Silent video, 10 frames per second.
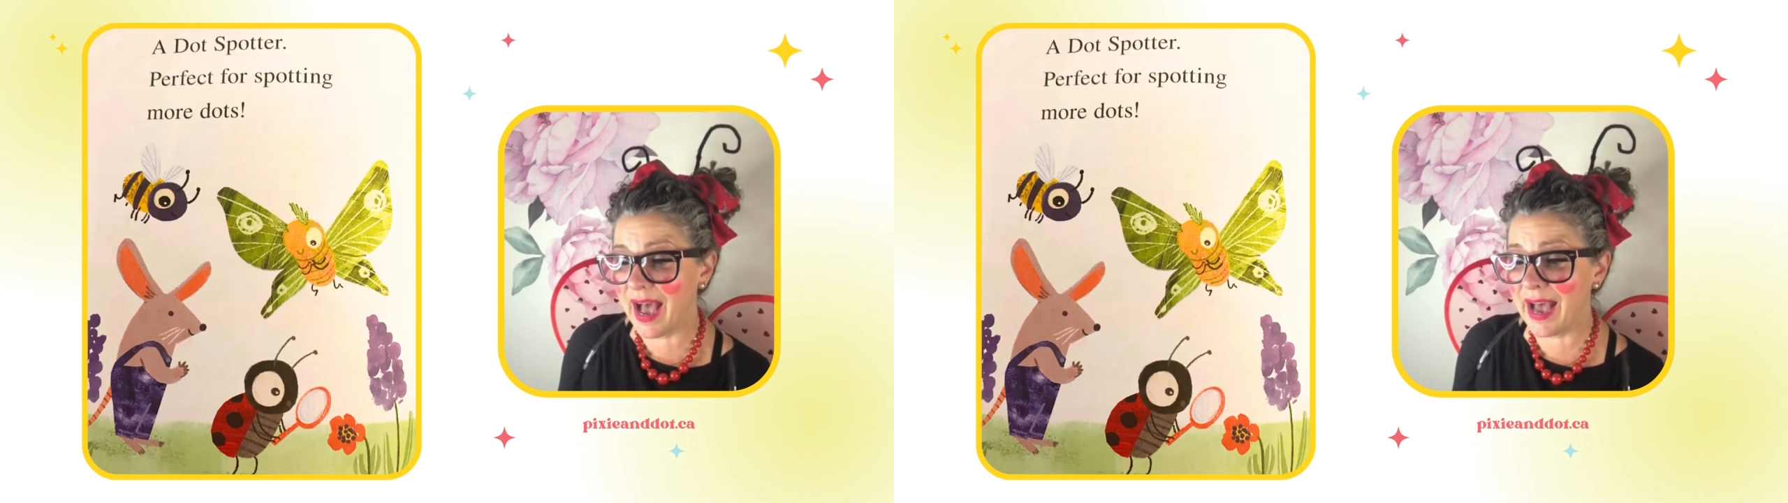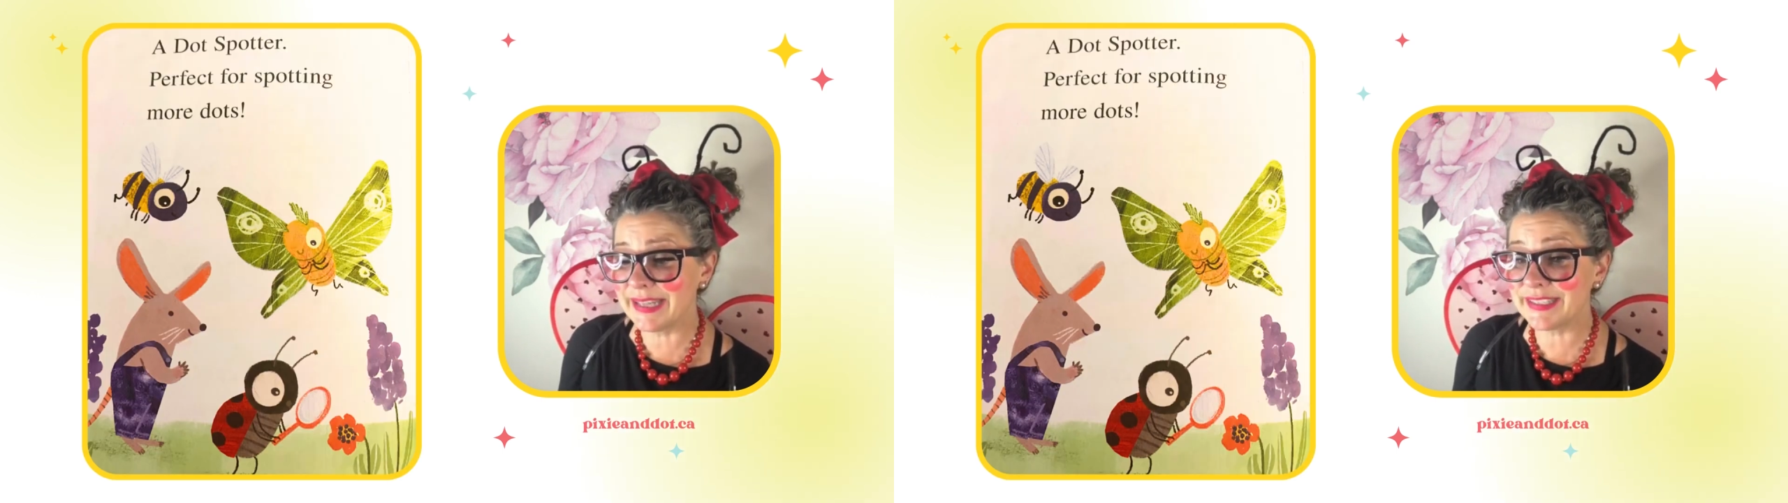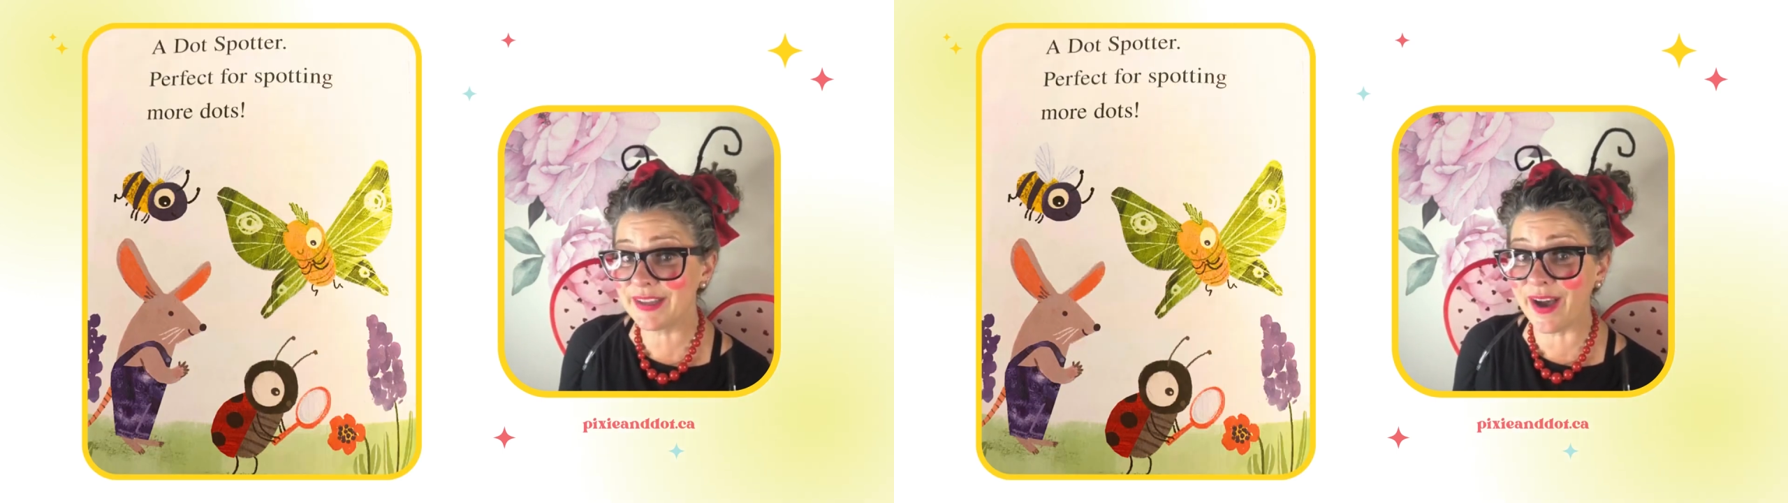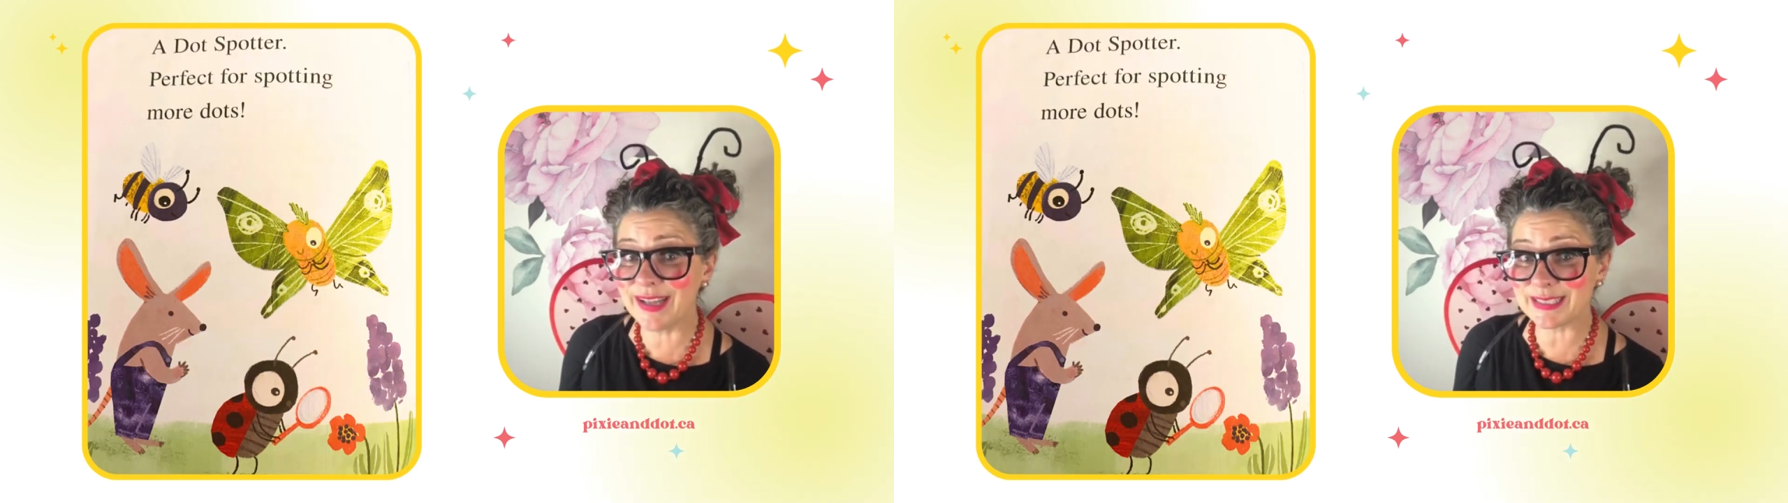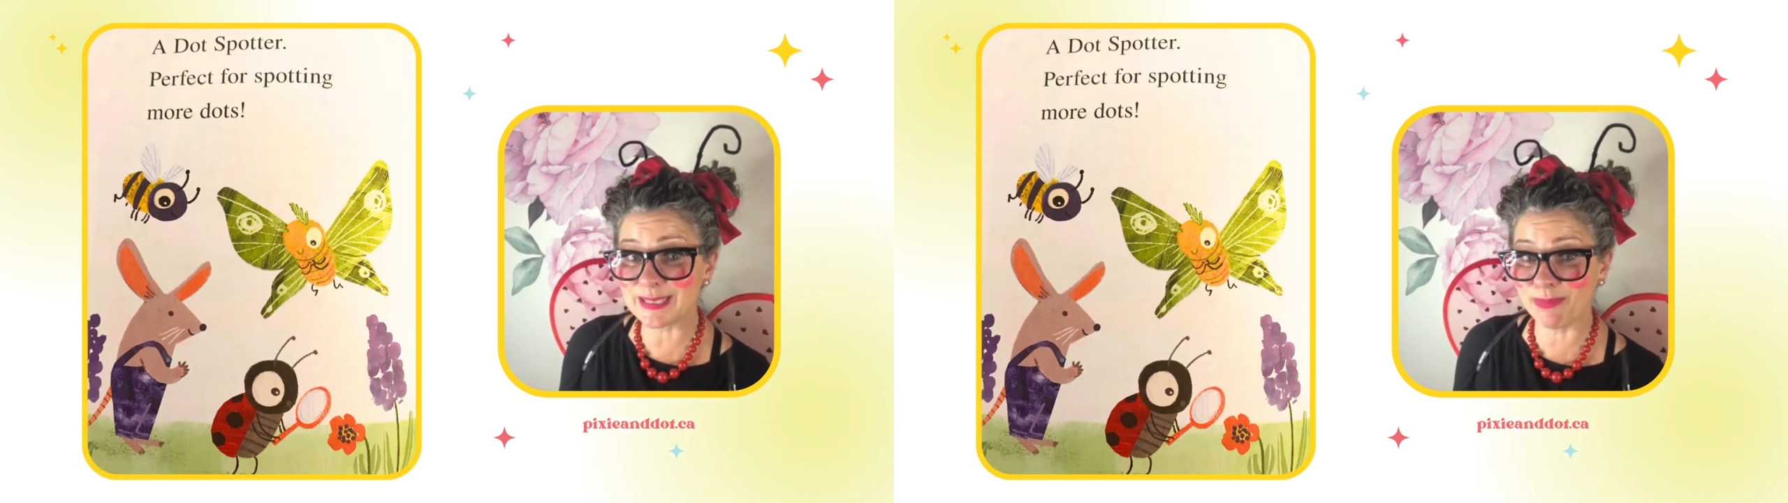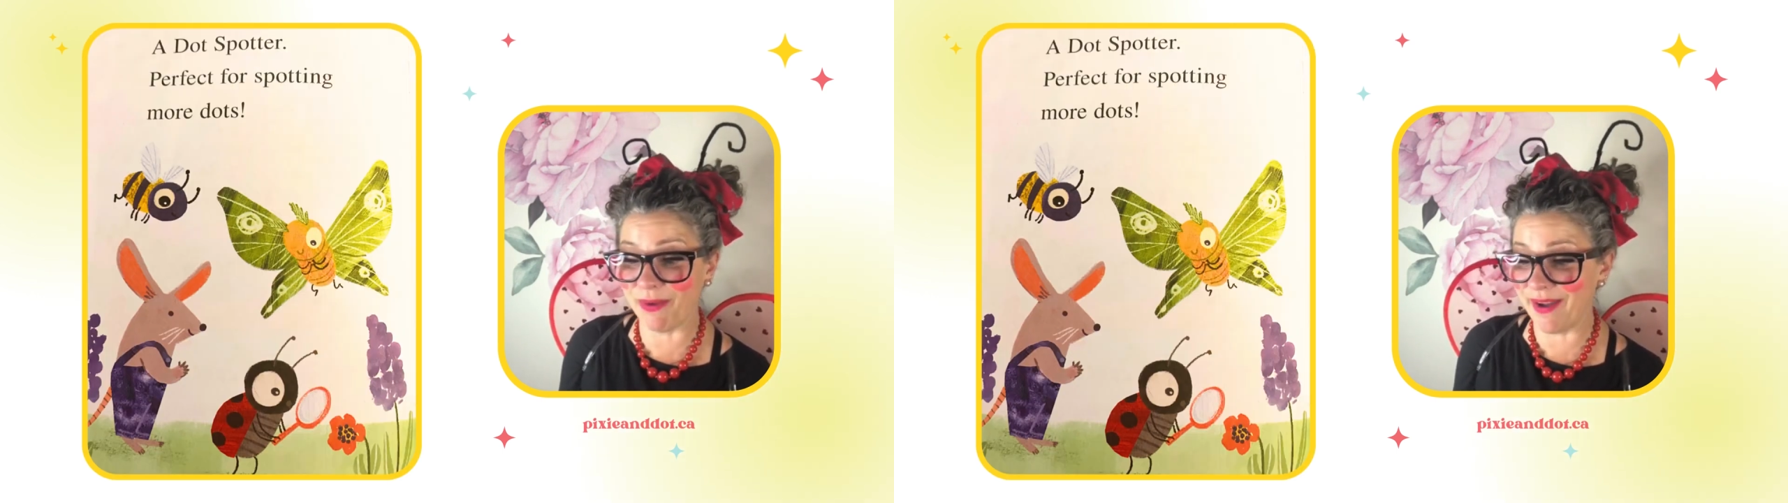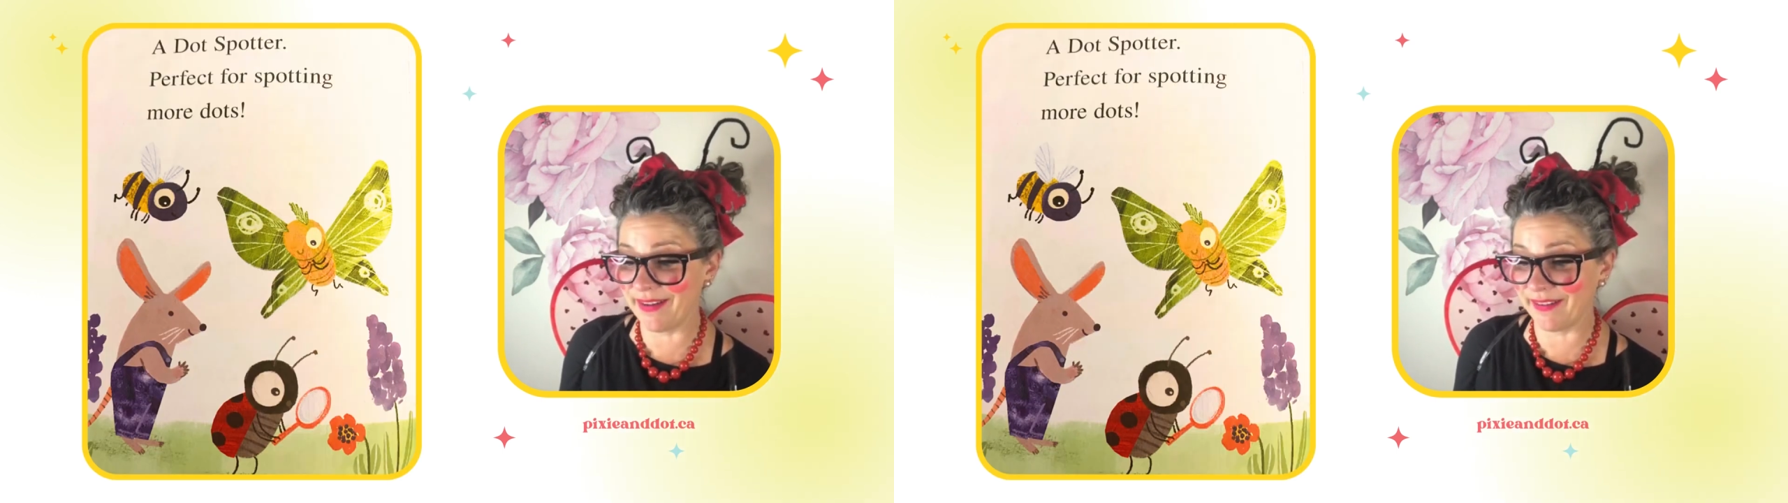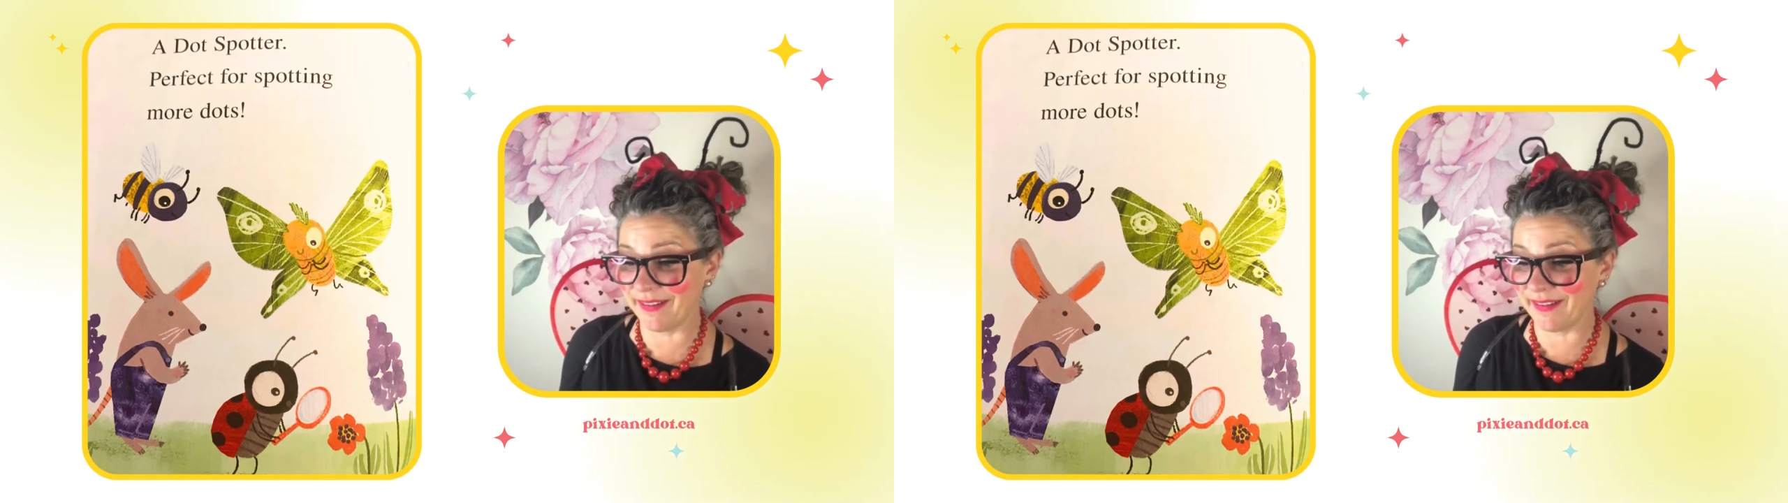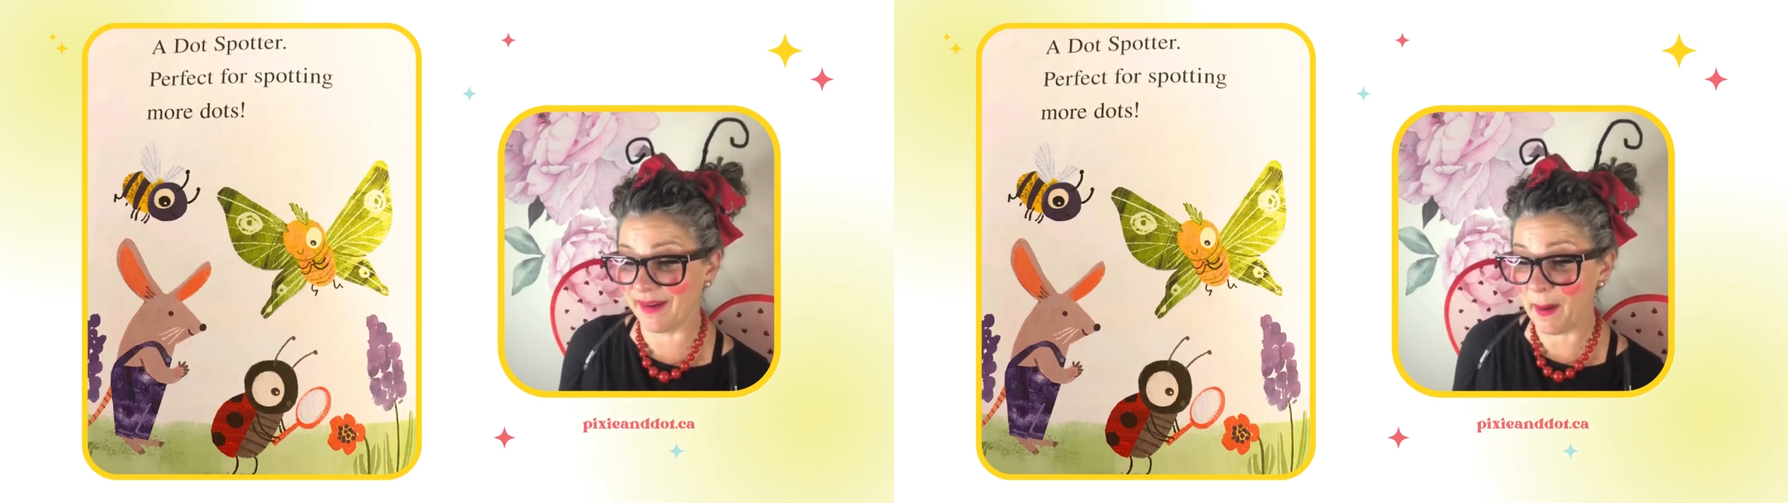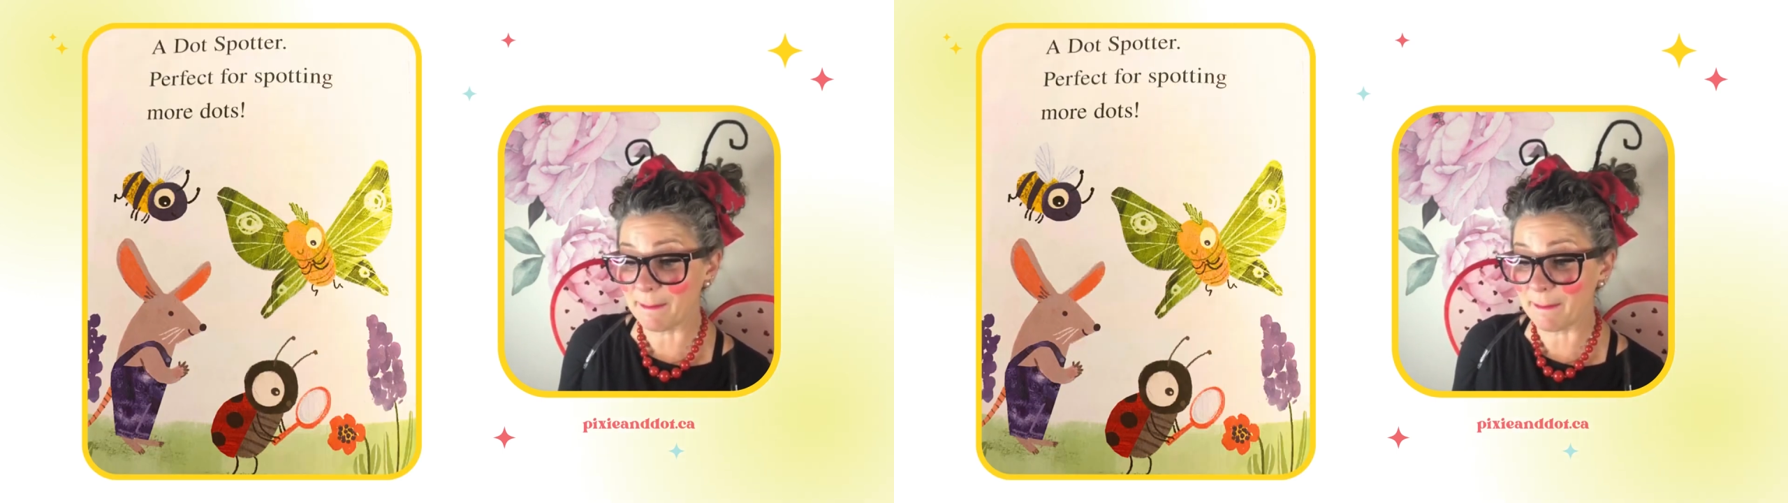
A dot spotter!